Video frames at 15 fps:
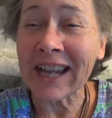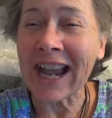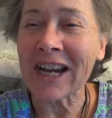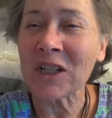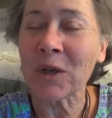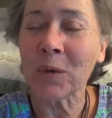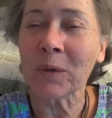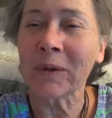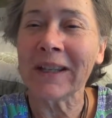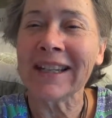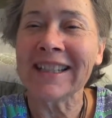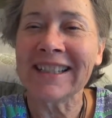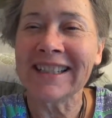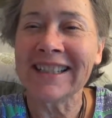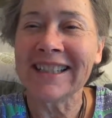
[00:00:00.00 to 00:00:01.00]

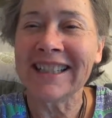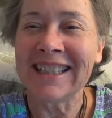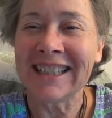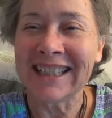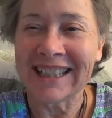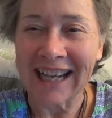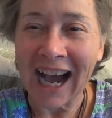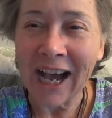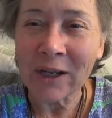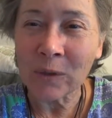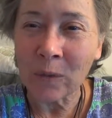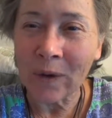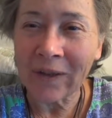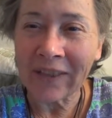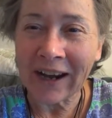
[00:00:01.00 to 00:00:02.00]
actually
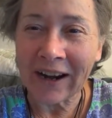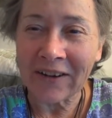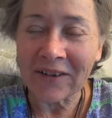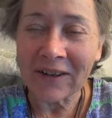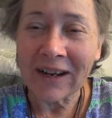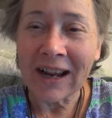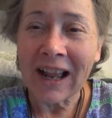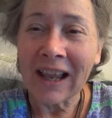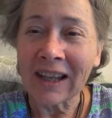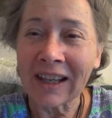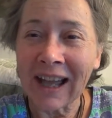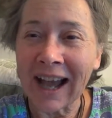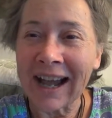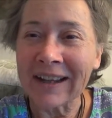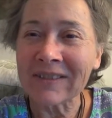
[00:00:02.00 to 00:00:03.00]
done with our
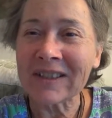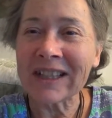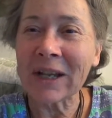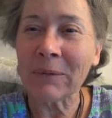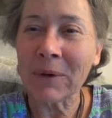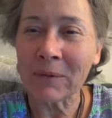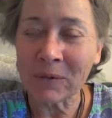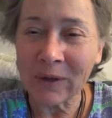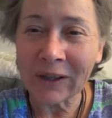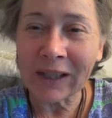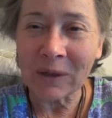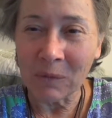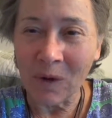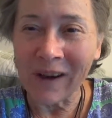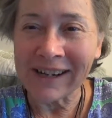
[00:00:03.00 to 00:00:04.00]
lives that we
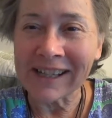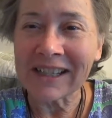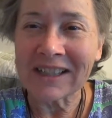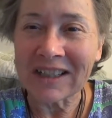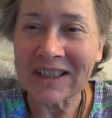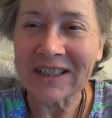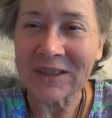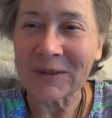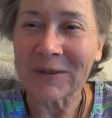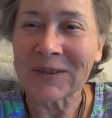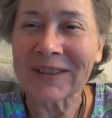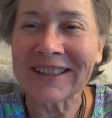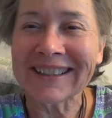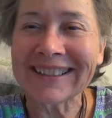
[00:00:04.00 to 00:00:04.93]
really wanted to do.